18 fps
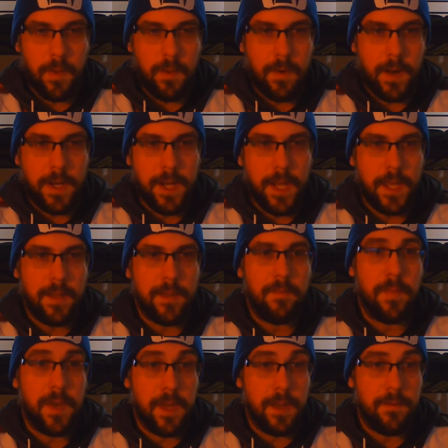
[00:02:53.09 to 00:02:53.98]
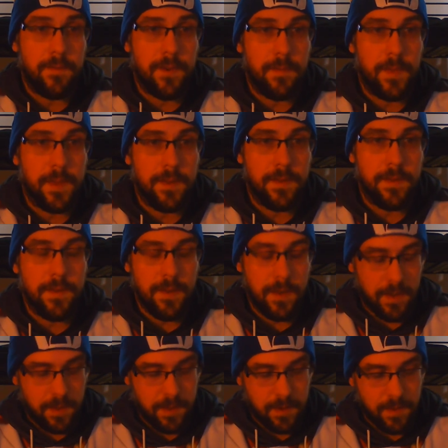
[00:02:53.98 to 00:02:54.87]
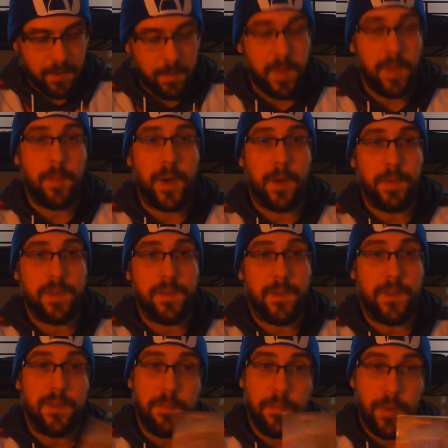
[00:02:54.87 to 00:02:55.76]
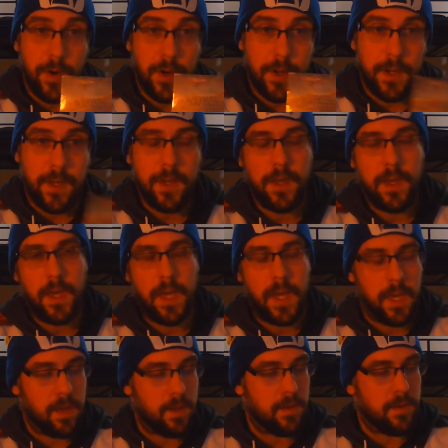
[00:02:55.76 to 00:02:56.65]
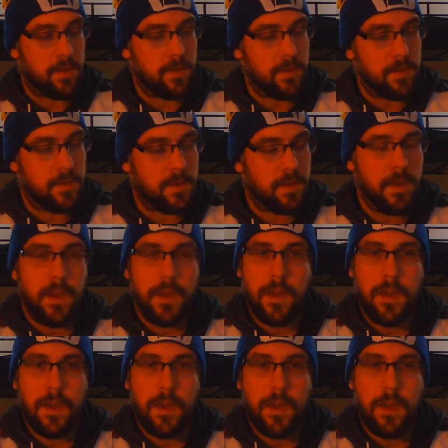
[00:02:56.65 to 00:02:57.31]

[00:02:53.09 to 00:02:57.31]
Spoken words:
what I take to mean from this, to be the purpose of this book, is